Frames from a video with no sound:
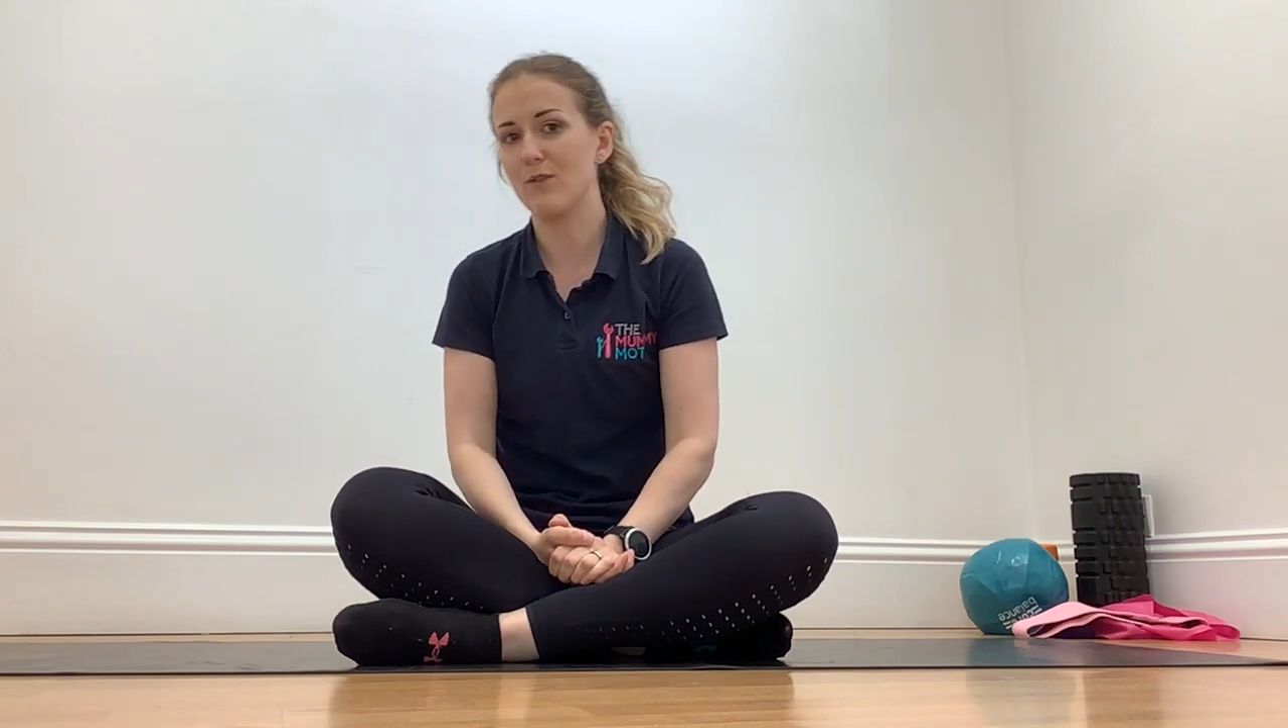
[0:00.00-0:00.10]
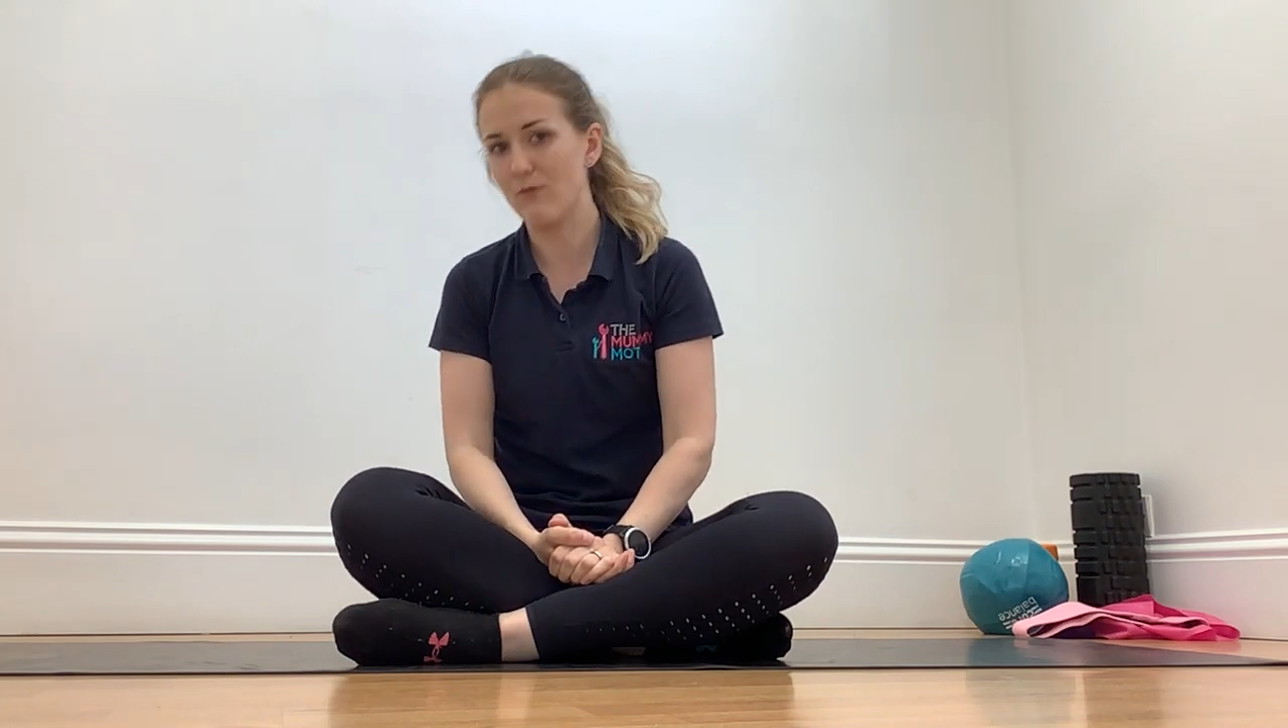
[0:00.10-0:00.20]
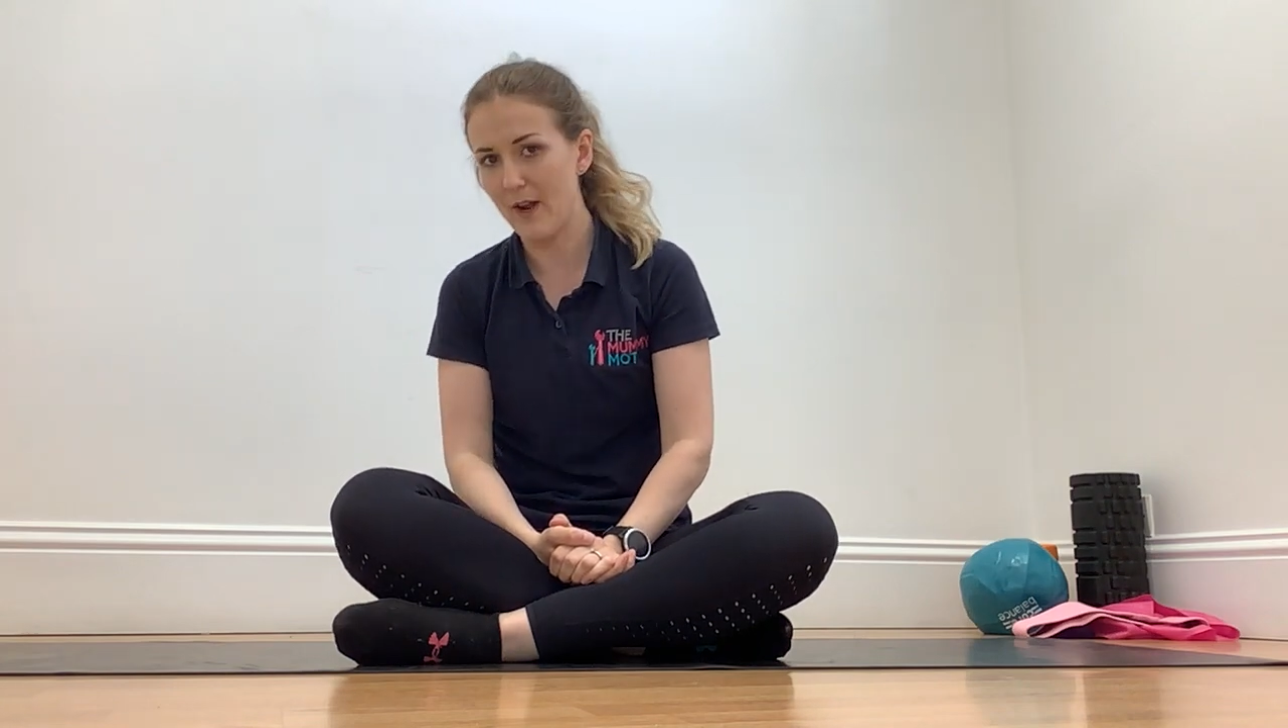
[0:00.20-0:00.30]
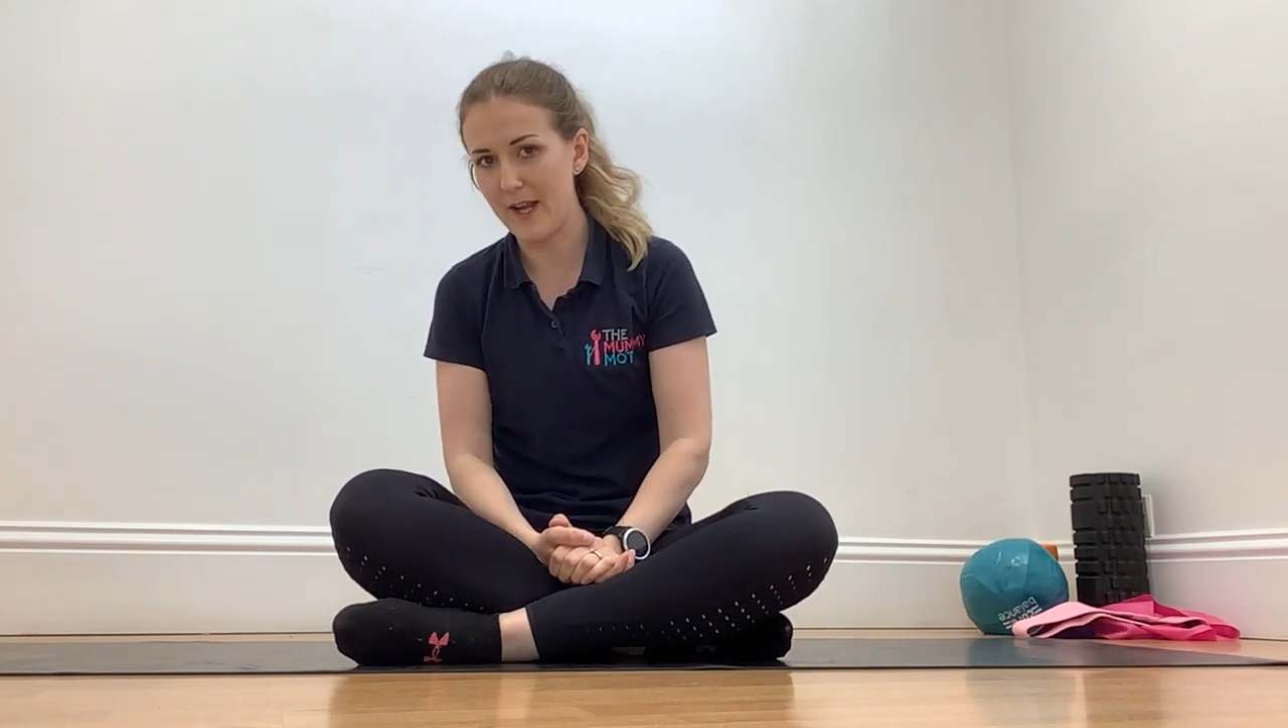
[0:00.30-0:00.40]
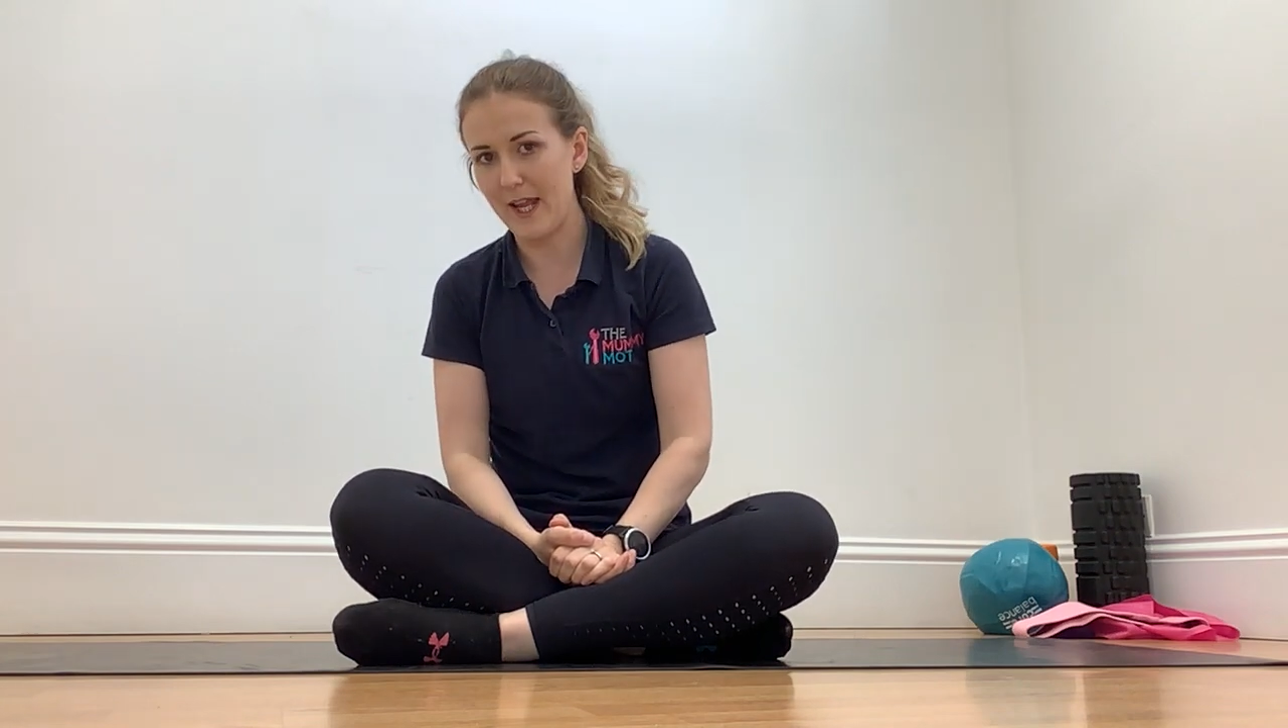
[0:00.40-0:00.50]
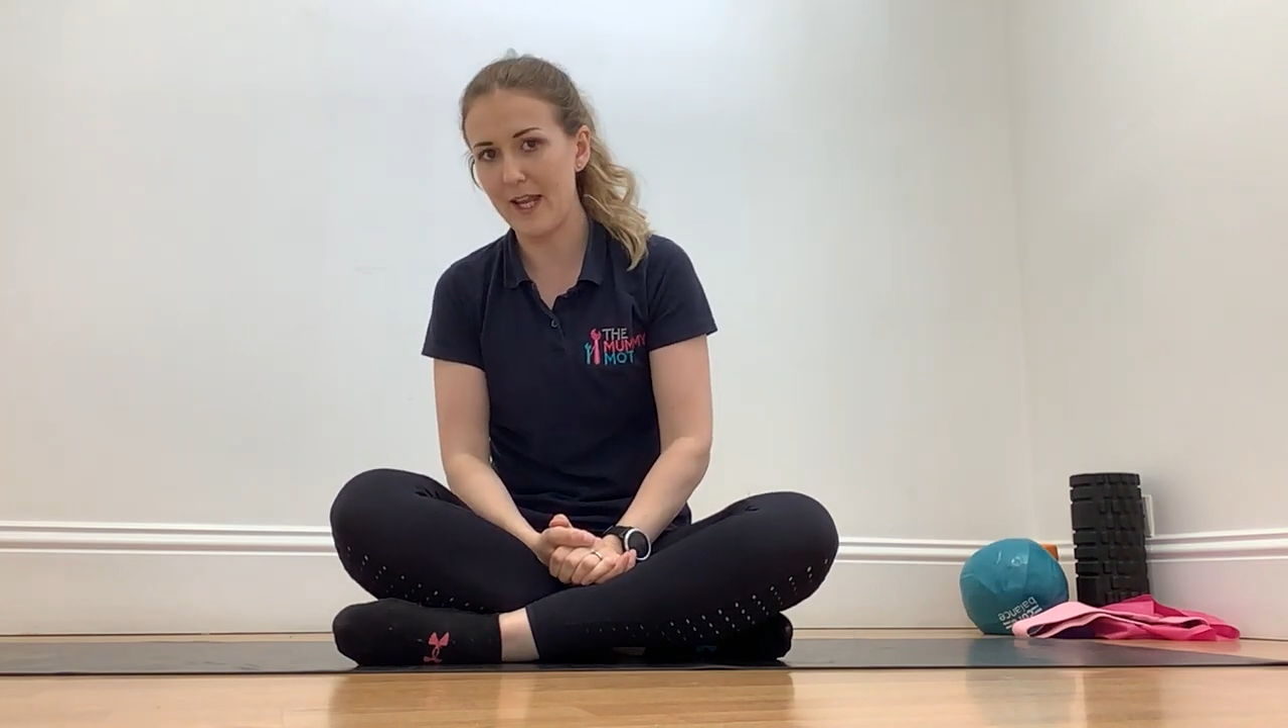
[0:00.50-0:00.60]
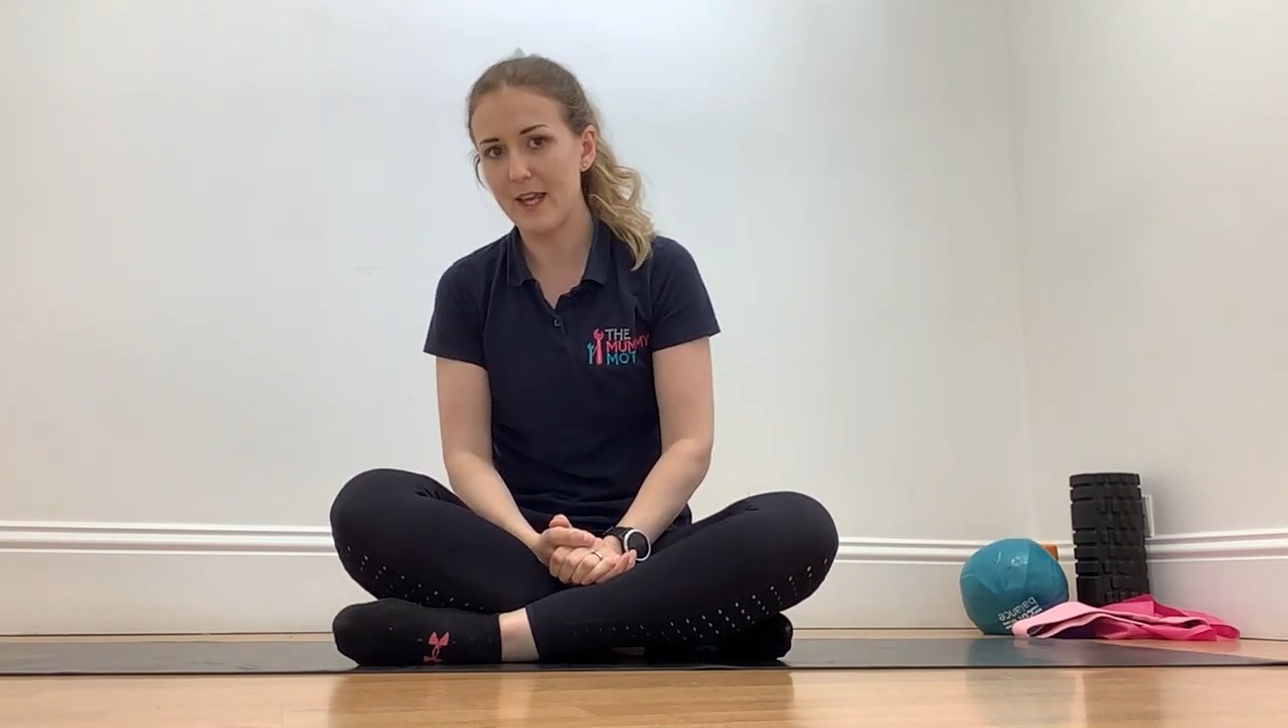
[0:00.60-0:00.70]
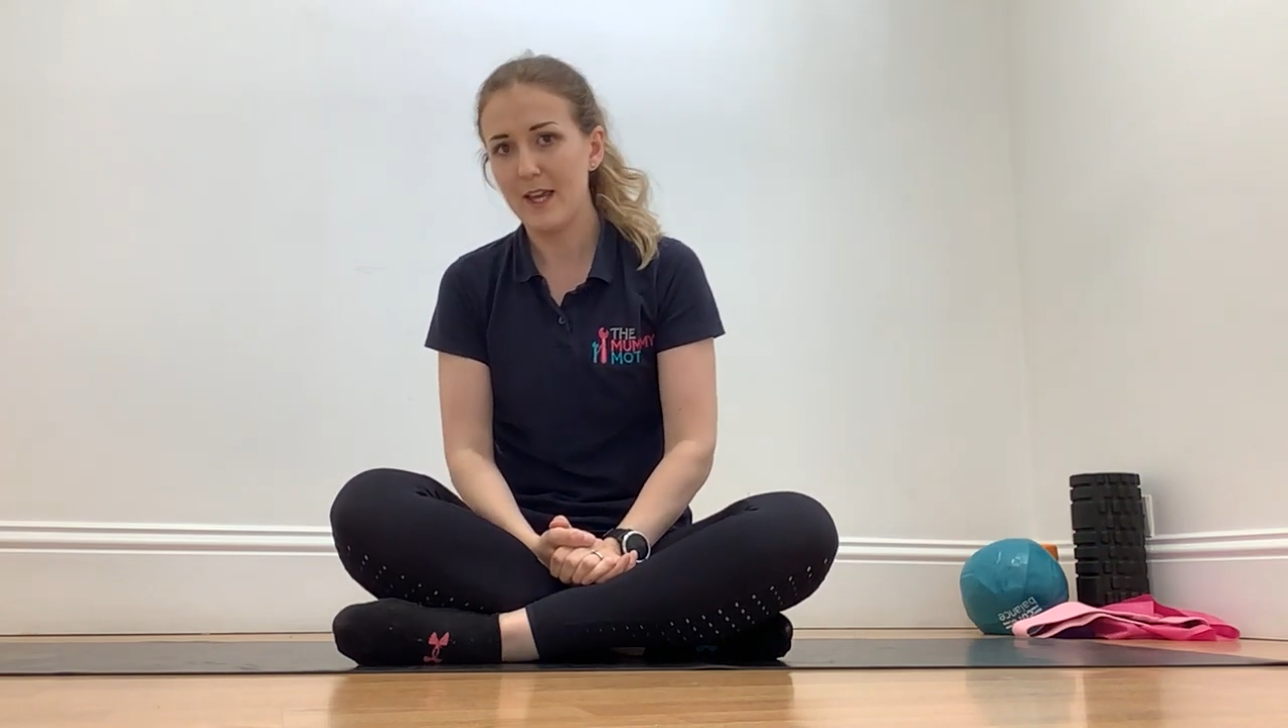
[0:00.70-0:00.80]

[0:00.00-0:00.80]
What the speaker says: running.